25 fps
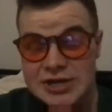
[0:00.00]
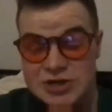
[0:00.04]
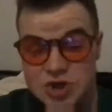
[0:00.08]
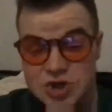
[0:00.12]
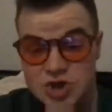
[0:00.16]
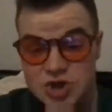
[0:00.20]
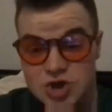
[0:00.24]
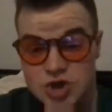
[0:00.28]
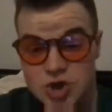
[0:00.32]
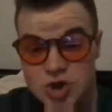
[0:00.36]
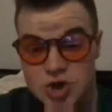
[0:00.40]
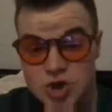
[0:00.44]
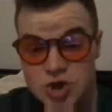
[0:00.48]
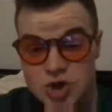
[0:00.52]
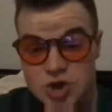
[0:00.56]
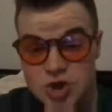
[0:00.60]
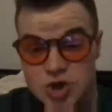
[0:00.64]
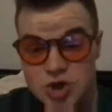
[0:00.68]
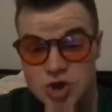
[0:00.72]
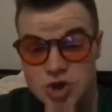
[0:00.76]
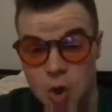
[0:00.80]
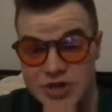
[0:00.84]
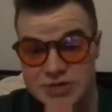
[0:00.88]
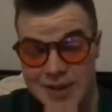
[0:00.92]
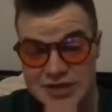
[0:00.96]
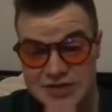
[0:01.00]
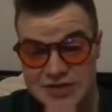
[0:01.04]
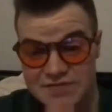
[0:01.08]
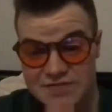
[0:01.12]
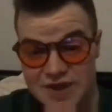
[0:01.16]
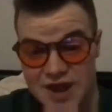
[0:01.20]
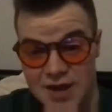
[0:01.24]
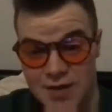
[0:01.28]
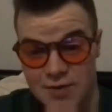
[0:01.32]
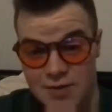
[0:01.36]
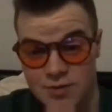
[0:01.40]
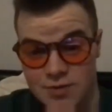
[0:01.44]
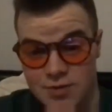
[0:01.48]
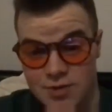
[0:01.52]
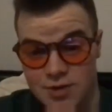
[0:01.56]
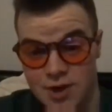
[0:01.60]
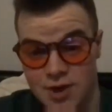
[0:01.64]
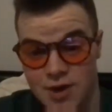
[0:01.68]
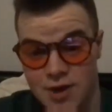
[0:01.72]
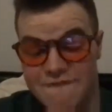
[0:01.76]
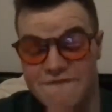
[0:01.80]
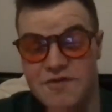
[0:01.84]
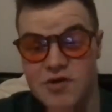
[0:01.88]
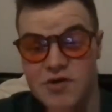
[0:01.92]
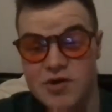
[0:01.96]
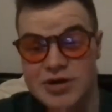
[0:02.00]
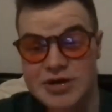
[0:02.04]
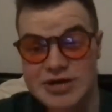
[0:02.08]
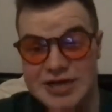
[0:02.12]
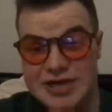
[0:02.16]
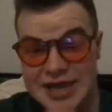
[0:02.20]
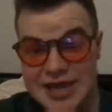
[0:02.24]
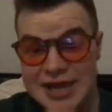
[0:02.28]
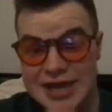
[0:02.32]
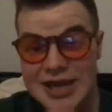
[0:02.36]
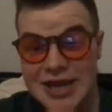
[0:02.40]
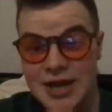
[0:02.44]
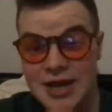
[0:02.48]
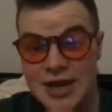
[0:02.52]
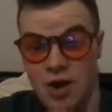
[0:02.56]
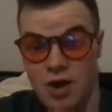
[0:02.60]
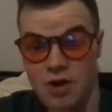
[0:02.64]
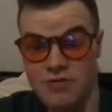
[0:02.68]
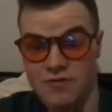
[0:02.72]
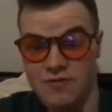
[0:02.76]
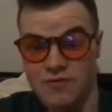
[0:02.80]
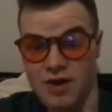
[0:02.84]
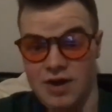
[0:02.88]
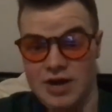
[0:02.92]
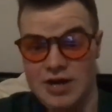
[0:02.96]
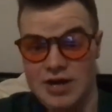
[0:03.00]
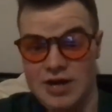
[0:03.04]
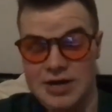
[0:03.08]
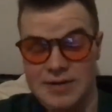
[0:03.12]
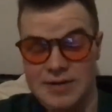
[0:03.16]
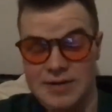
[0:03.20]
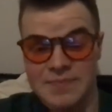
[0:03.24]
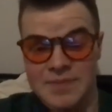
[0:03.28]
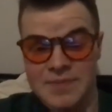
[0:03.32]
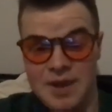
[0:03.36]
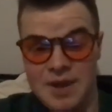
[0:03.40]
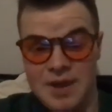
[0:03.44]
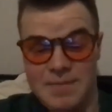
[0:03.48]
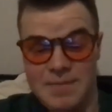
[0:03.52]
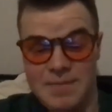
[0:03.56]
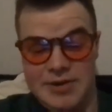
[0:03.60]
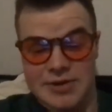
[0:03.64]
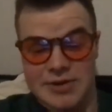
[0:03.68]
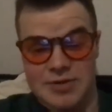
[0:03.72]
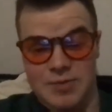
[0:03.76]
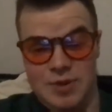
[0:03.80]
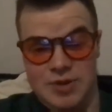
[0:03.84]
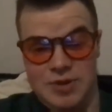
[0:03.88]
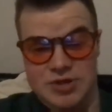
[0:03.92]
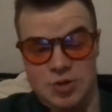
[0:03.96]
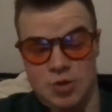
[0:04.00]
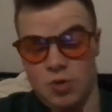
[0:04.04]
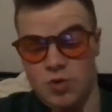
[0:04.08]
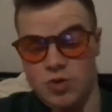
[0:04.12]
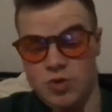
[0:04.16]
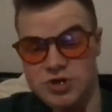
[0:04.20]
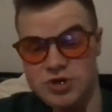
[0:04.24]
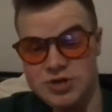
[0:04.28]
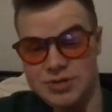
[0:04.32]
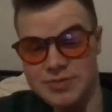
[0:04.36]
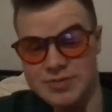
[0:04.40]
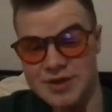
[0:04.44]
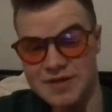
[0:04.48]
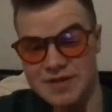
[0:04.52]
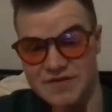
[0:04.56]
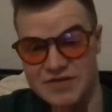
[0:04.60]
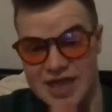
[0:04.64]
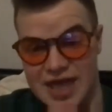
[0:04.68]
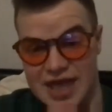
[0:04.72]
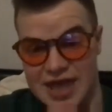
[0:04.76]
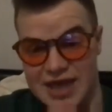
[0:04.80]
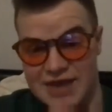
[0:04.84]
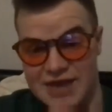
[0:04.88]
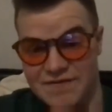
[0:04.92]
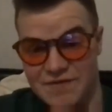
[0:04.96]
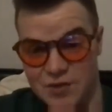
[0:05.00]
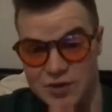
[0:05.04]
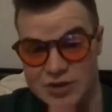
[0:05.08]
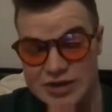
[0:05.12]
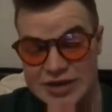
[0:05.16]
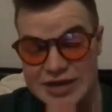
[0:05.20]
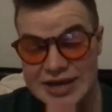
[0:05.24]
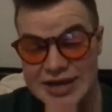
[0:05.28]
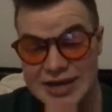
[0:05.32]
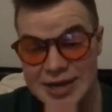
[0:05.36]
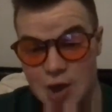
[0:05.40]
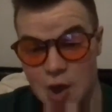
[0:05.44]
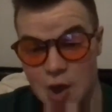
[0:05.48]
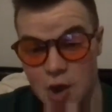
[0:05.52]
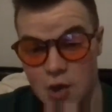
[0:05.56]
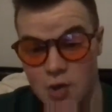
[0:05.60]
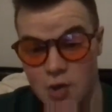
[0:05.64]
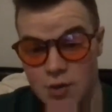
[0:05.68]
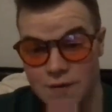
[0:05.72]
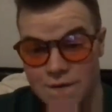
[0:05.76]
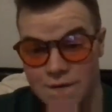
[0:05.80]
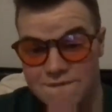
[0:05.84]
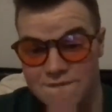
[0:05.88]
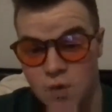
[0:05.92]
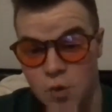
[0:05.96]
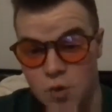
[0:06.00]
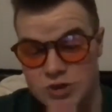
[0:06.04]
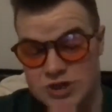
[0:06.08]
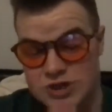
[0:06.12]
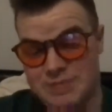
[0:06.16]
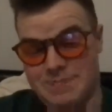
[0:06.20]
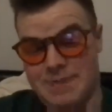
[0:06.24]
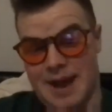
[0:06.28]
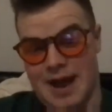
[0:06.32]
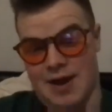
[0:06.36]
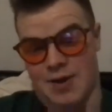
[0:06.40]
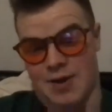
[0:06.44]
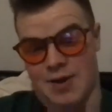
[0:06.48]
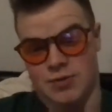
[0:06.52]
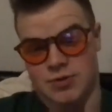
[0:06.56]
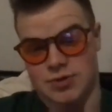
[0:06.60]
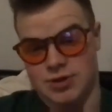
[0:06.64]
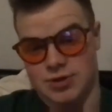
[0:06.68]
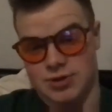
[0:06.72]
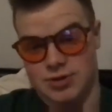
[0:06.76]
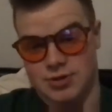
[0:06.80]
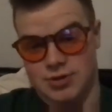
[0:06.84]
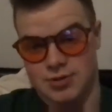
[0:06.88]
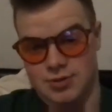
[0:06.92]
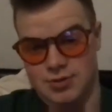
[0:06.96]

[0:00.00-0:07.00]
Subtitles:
is so expensive now. For a kilo, right? Miriam went to order some the other day. For a kilo, £40.